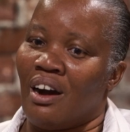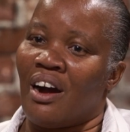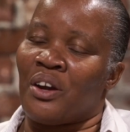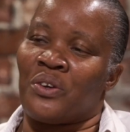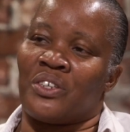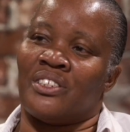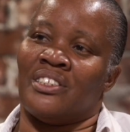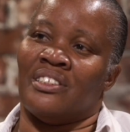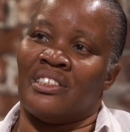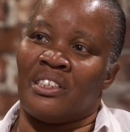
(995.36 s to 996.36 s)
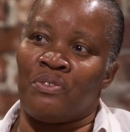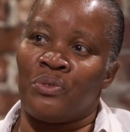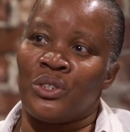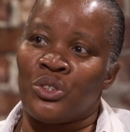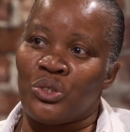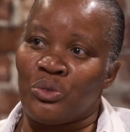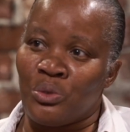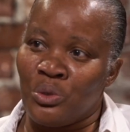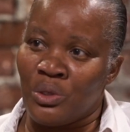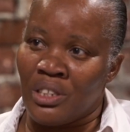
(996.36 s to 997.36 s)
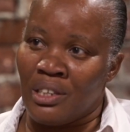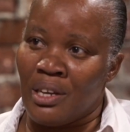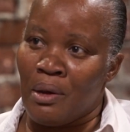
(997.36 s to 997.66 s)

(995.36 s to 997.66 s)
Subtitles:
are Christians, and if we truly